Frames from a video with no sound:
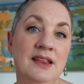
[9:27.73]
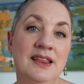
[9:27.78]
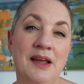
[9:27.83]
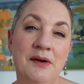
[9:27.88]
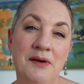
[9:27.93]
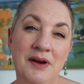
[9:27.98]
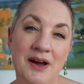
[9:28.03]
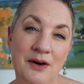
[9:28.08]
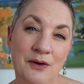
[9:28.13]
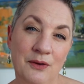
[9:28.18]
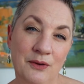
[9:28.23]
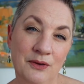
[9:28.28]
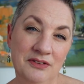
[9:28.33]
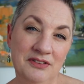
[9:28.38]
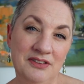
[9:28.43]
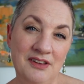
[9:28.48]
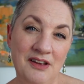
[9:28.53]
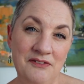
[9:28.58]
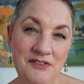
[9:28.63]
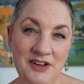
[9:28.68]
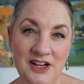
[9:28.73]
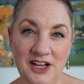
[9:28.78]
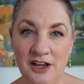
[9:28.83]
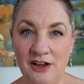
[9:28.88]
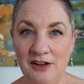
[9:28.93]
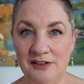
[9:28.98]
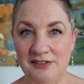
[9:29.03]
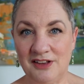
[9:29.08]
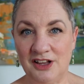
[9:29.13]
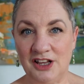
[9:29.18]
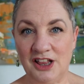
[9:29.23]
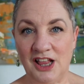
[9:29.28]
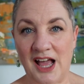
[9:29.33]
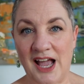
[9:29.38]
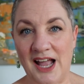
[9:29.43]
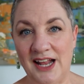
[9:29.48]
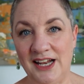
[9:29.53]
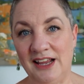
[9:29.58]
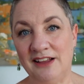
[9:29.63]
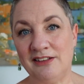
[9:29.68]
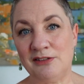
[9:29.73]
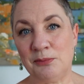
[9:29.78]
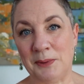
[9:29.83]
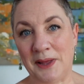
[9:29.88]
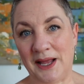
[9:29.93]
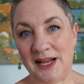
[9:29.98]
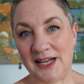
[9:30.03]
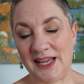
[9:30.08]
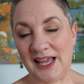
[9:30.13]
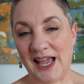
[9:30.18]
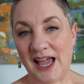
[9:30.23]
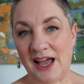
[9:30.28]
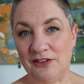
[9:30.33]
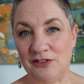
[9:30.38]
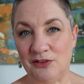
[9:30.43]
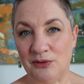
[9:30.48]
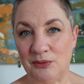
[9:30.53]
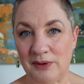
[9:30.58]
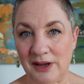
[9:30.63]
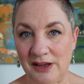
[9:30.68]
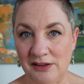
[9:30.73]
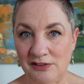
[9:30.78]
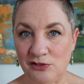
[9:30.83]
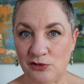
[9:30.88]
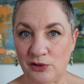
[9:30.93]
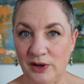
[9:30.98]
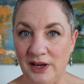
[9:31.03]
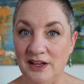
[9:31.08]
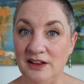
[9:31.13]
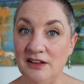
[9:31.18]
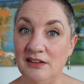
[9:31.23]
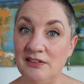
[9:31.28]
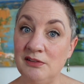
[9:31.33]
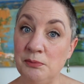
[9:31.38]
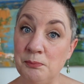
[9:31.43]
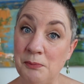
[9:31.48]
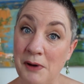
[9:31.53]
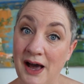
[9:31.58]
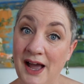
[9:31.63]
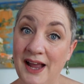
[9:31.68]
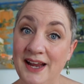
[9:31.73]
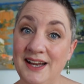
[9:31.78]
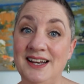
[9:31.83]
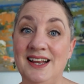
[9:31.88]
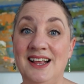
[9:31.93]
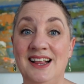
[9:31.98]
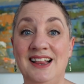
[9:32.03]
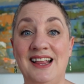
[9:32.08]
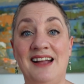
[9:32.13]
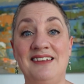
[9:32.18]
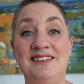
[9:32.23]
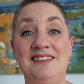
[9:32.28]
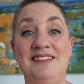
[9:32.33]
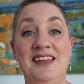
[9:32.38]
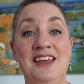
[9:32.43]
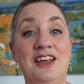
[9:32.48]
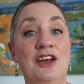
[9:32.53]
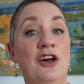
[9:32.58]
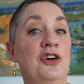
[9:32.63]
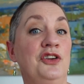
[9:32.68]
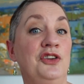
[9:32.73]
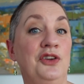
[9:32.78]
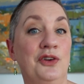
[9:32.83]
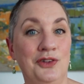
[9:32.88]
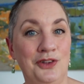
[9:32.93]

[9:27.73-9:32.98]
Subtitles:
There are also videos online explaining how to restring the spine elastic on your